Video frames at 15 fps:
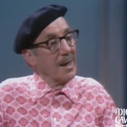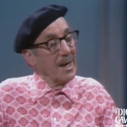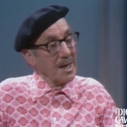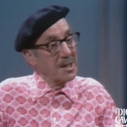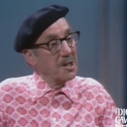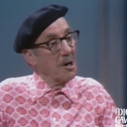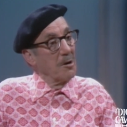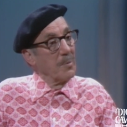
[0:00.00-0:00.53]

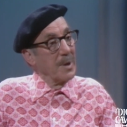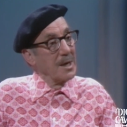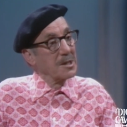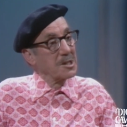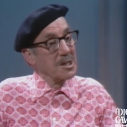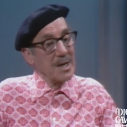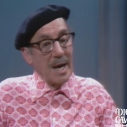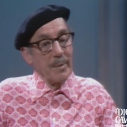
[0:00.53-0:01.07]
He told me, he
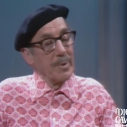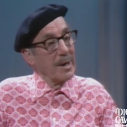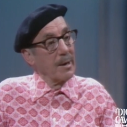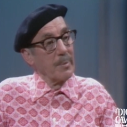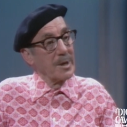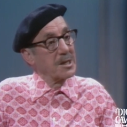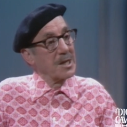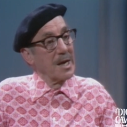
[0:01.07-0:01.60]
says, I've been
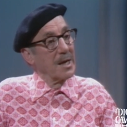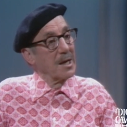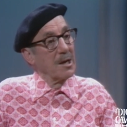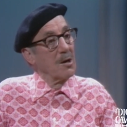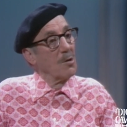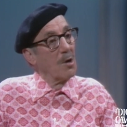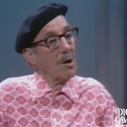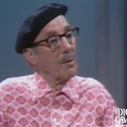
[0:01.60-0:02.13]
imitating
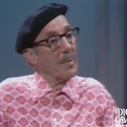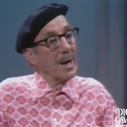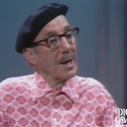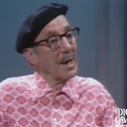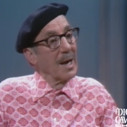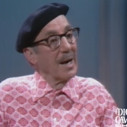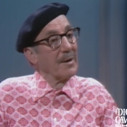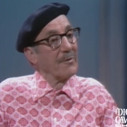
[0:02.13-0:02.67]
you all my
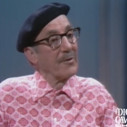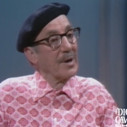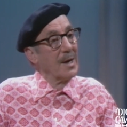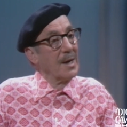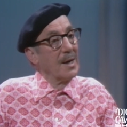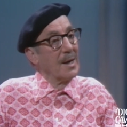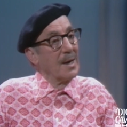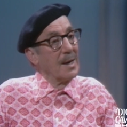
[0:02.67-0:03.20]
life.
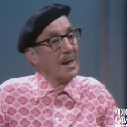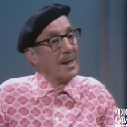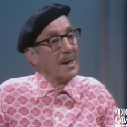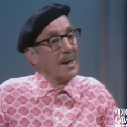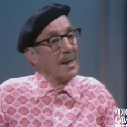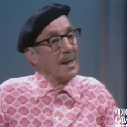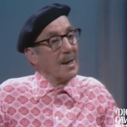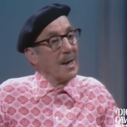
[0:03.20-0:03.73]

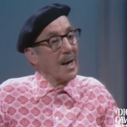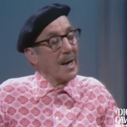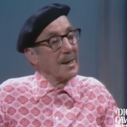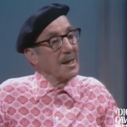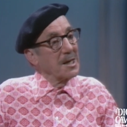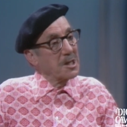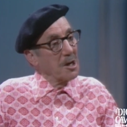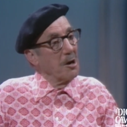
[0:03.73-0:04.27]
Yeah.
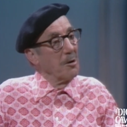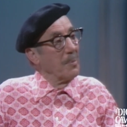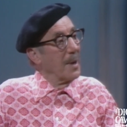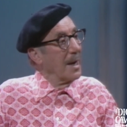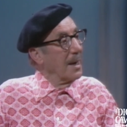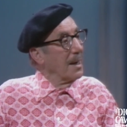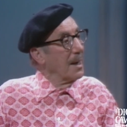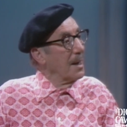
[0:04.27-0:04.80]
And he told
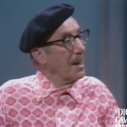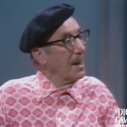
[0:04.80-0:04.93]
me,